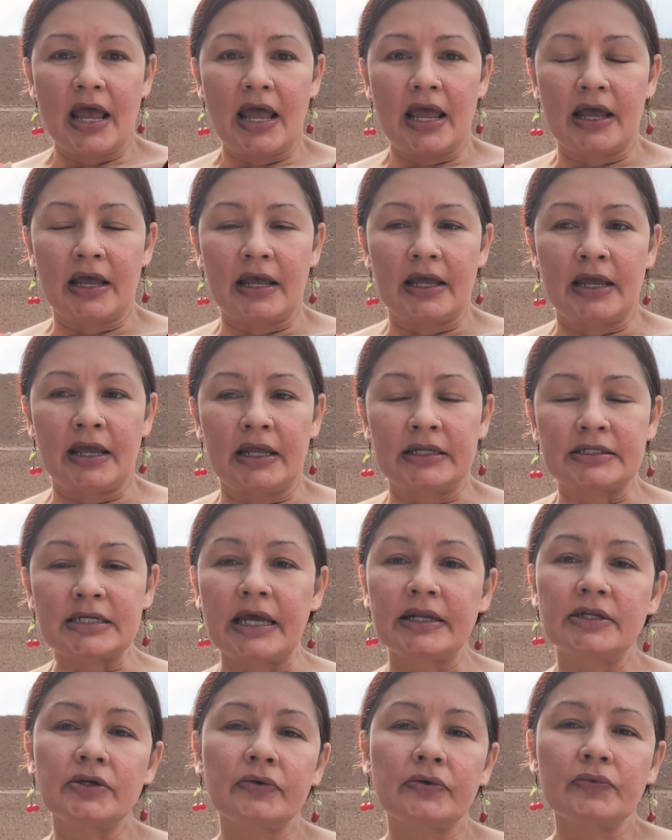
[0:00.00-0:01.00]
and
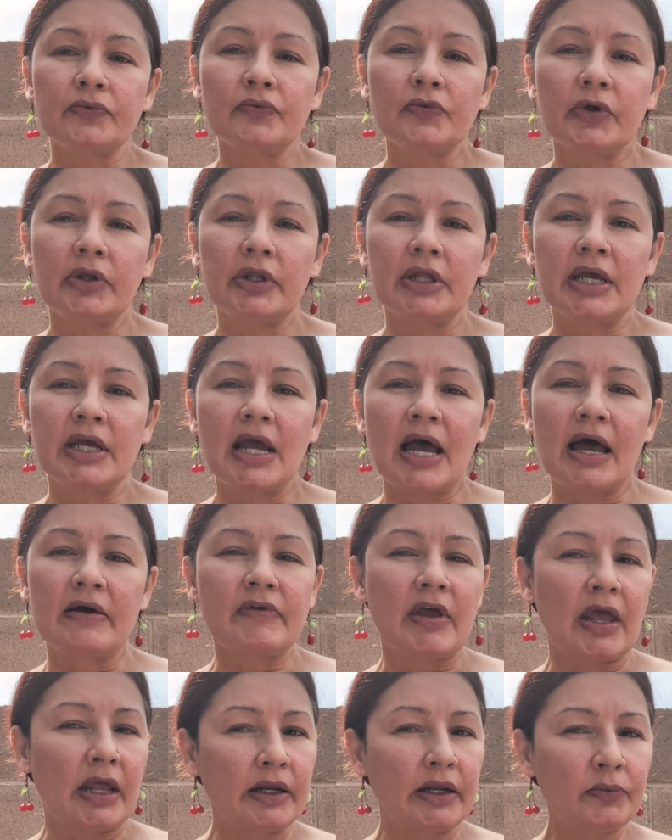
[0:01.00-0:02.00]
I don't really
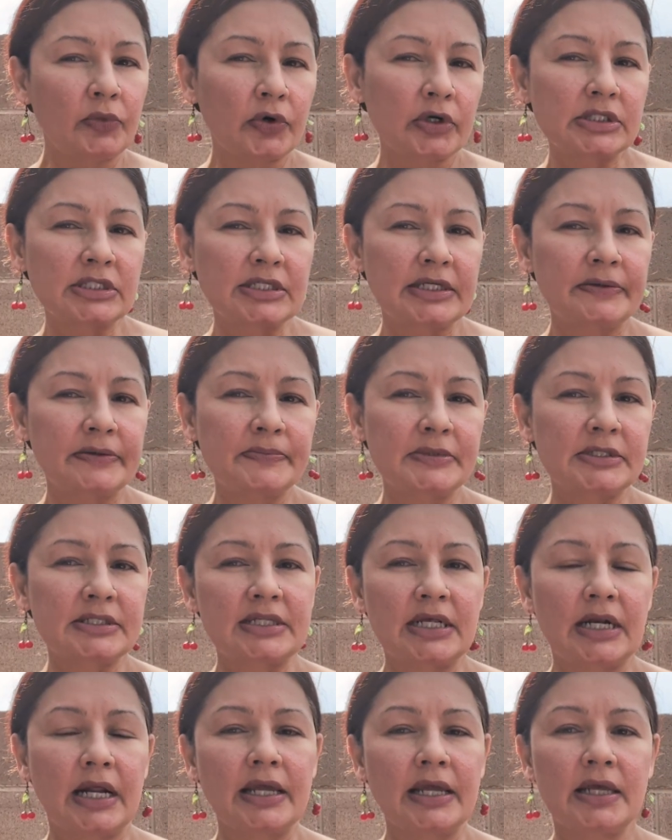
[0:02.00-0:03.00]
have any more tips
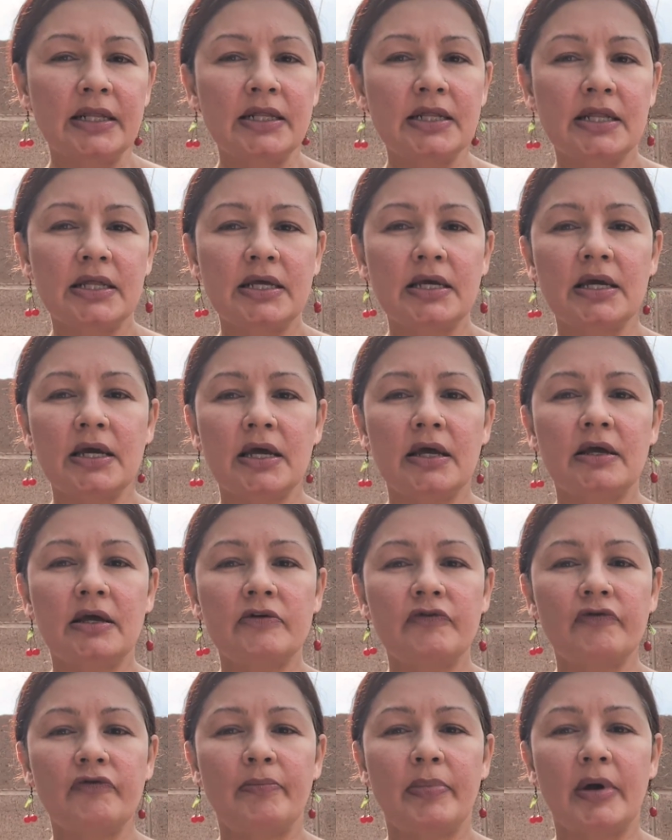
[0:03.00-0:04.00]
that I can think
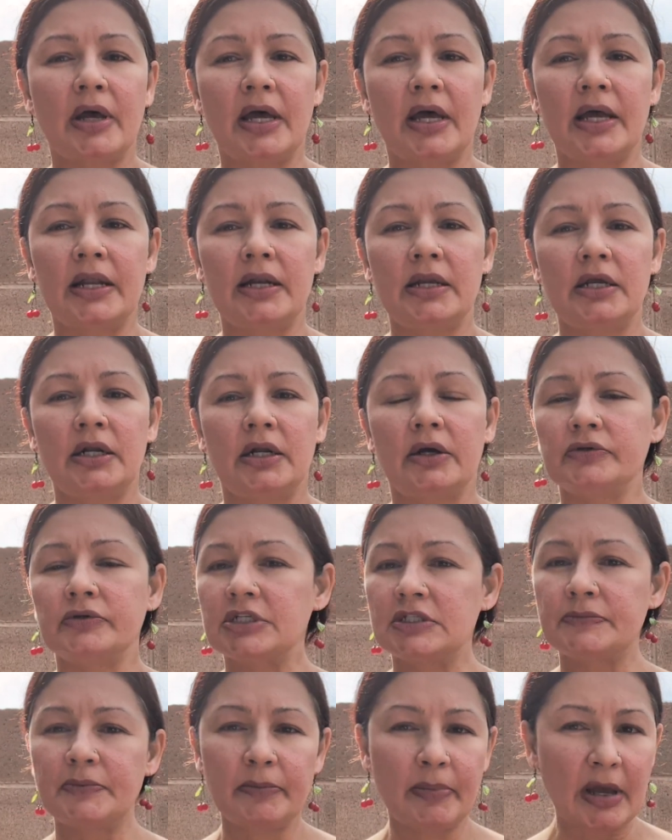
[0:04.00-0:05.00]
of, but you know,
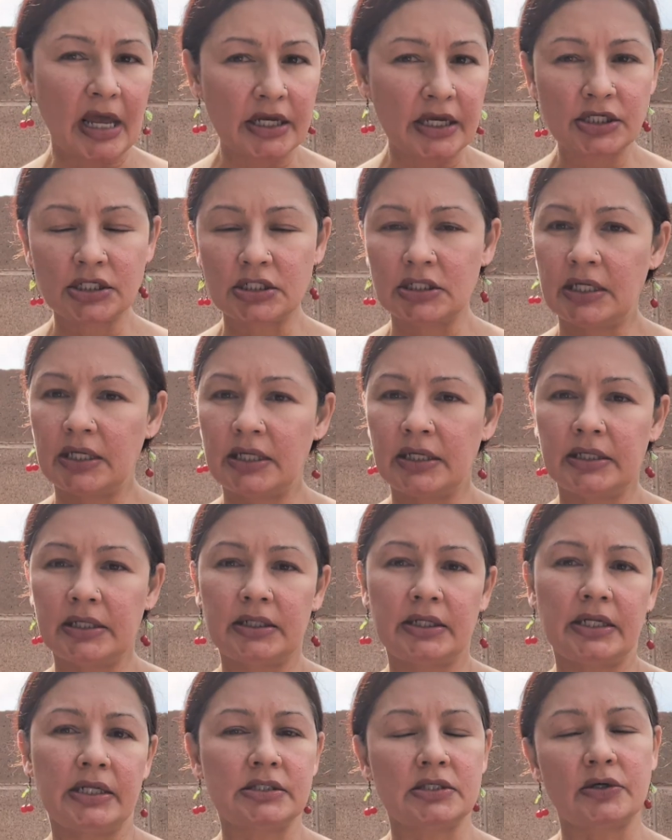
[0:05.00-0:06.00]
just be
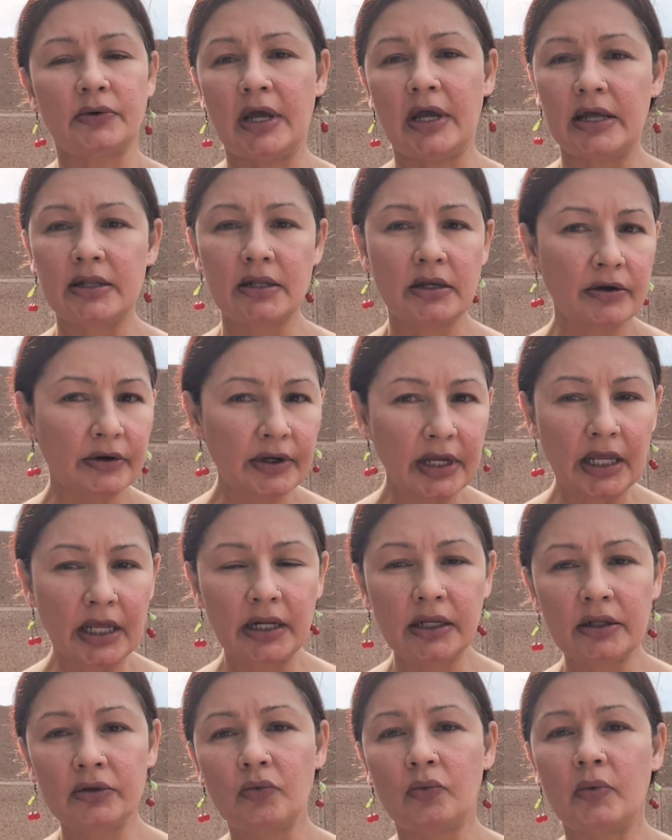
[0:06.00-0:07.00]
patient. It's okay that you're
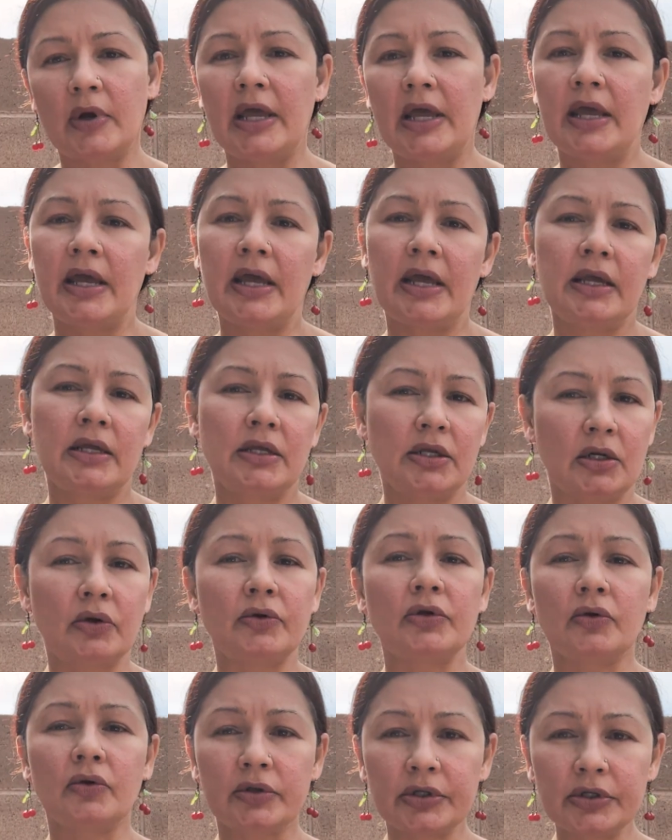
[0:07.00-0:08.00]
gaining the weight. You know,
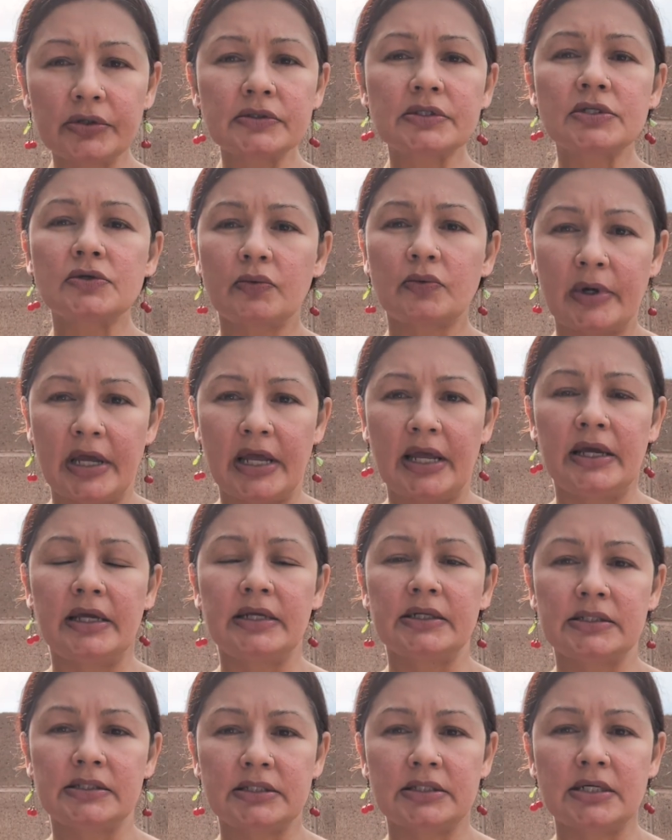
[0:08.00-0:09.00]
you'll lose the
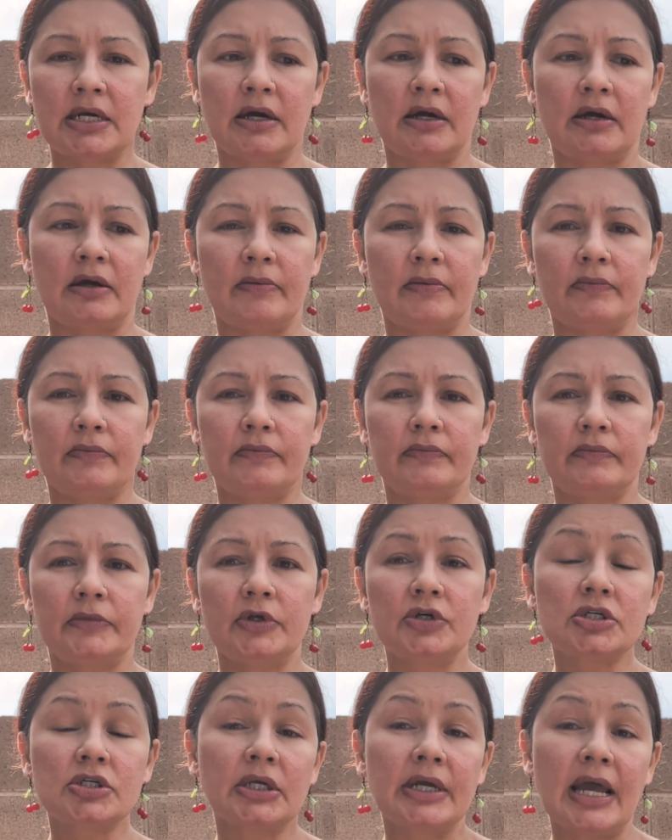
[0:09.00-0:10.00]
weight.
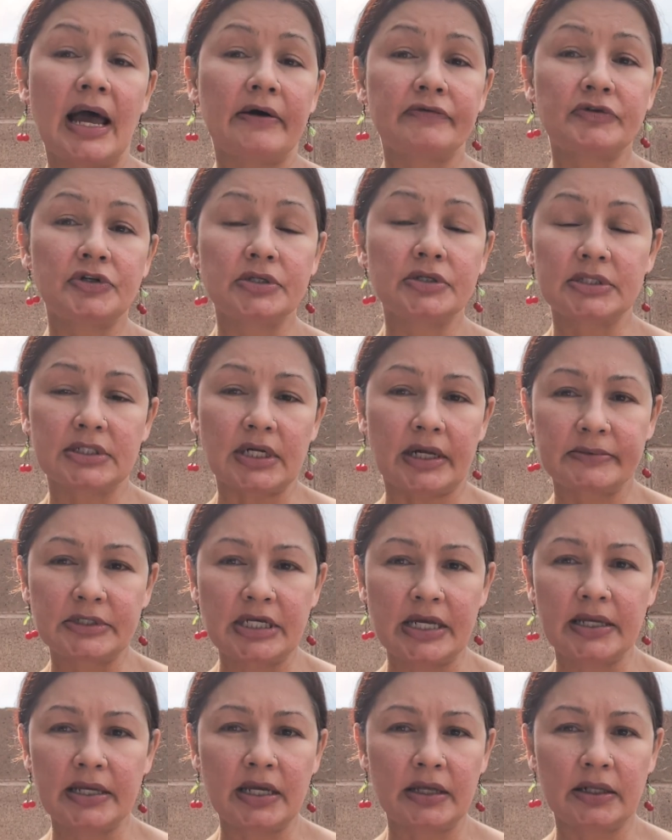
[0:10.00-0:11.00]
Usually, after you stop
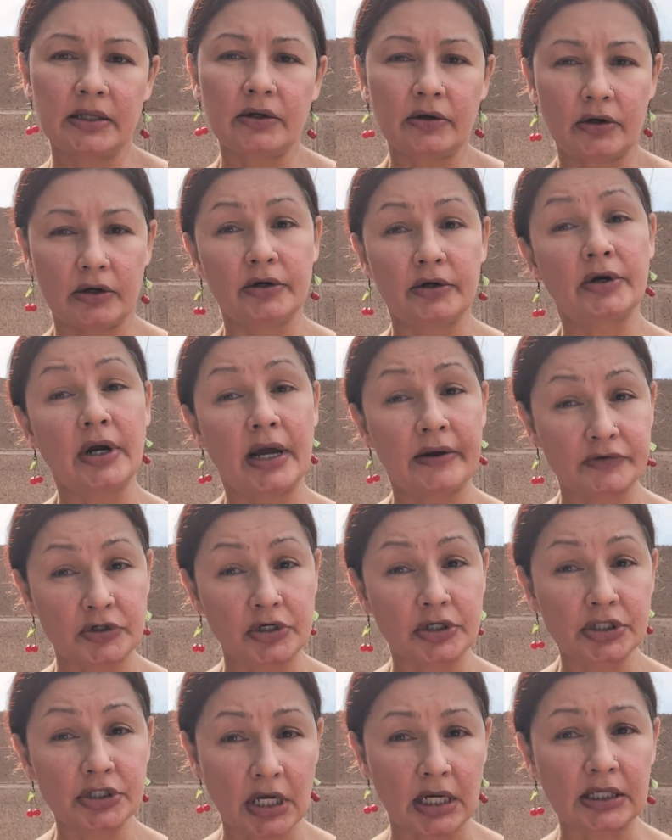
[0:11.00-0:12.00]
taking, or
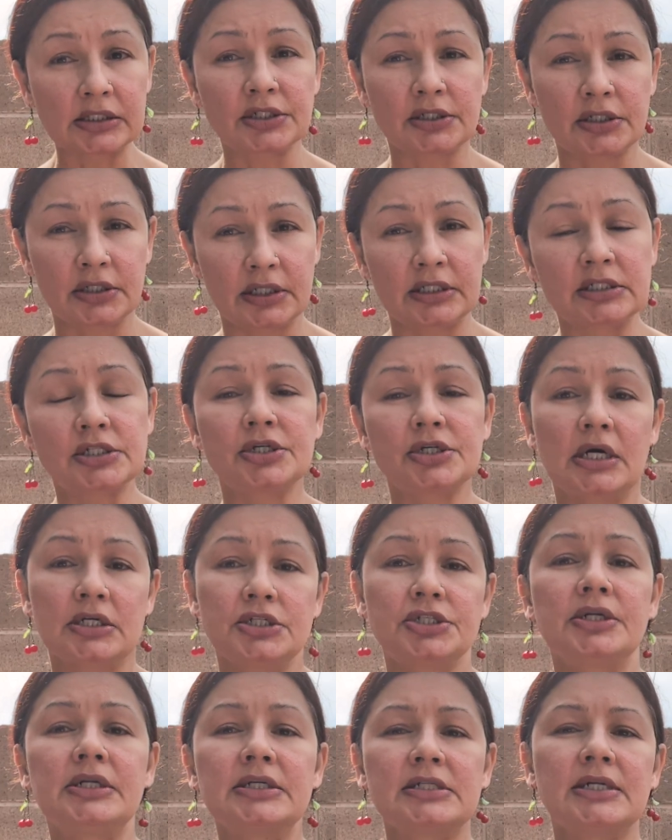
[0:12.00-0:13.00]
after your doctor
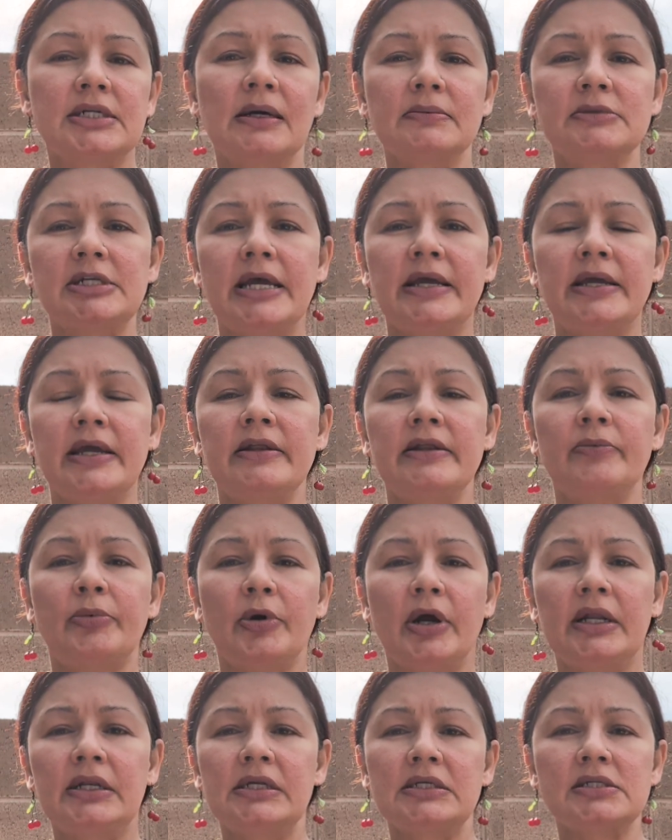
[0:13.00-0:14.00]
instructs you to stop taking the
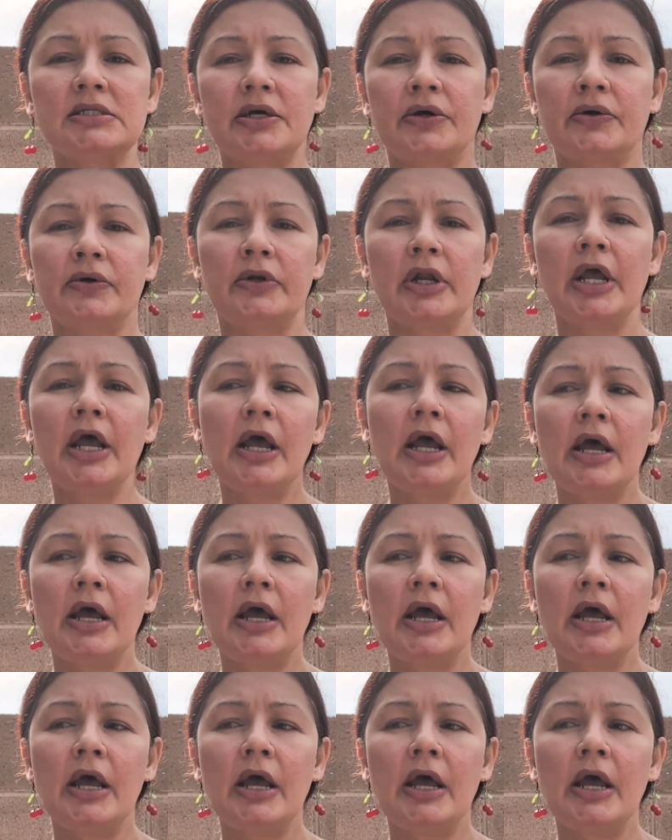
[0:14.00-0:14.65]
prednisone,